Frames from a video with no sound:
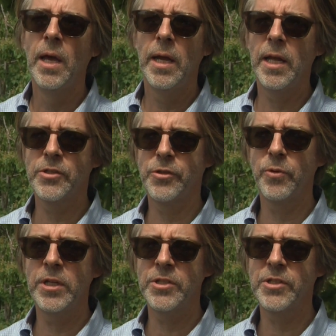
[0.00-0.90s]
It has
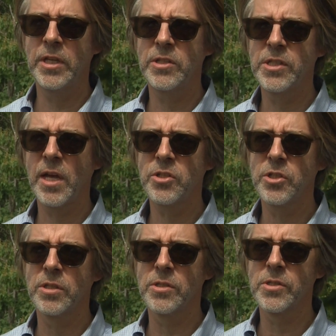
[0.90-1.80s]
3 distinct
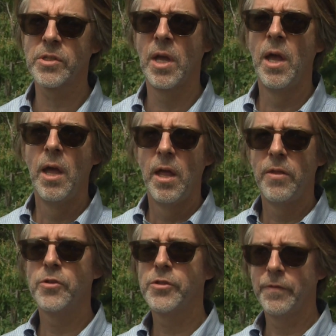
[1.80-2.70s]
sections.
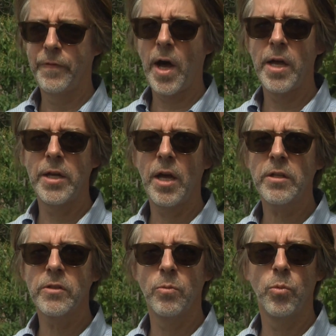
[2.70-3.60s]
There's the
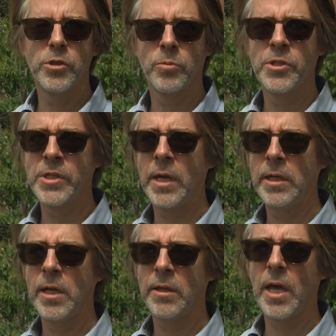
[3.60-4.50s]
viaduct, which we're
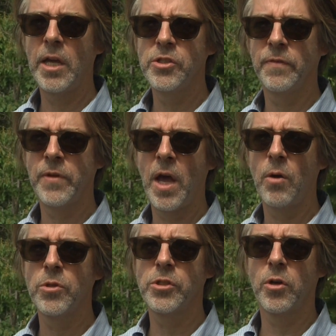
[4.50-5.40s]
standing on the edge of
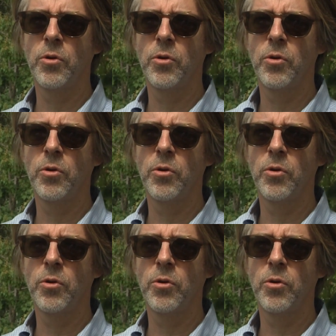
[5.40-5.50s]
now, which of